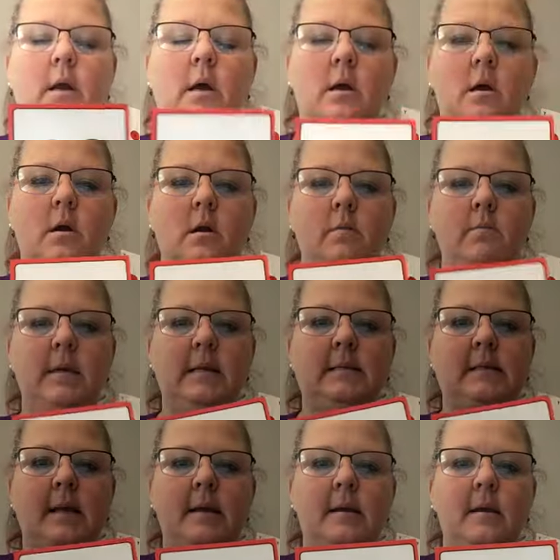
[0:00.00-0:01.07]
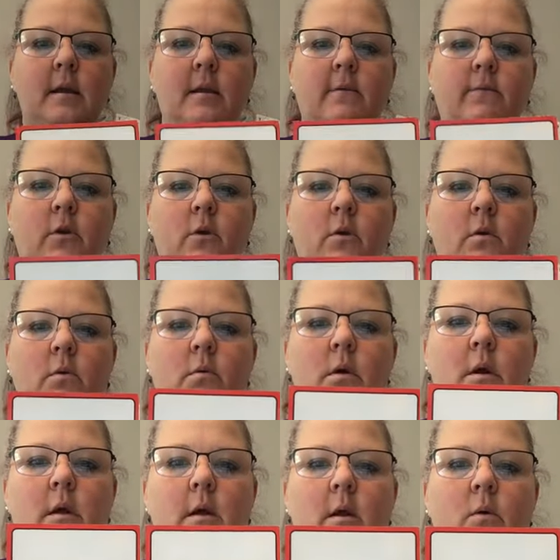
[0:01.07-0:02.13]
A heart means I love you.
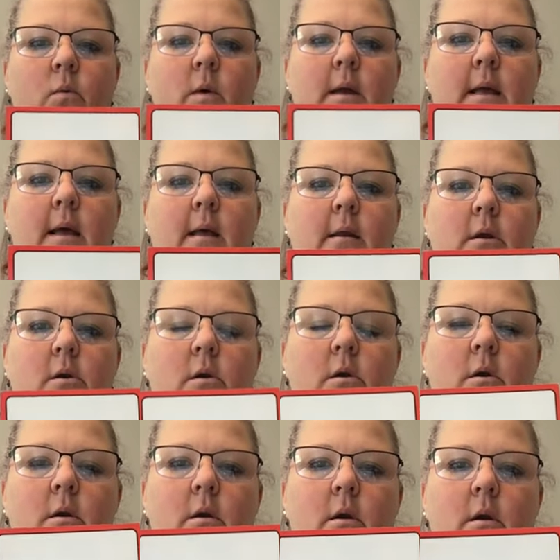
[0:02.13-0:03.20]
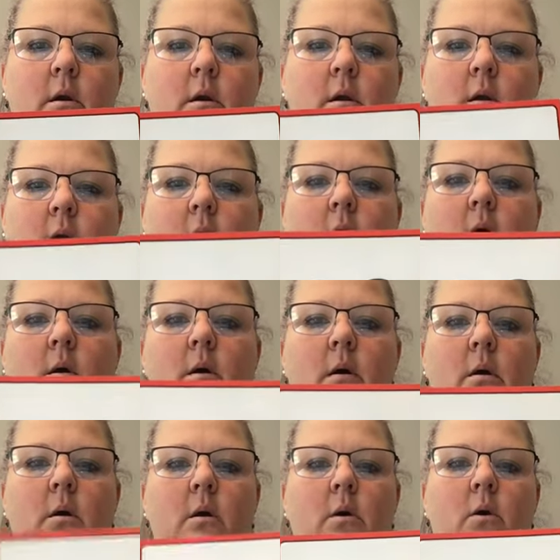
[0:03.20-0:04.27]
What color?
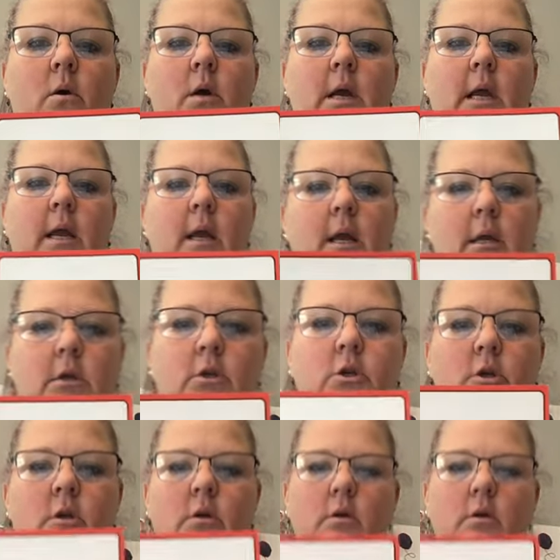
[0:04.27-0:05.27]
Orange.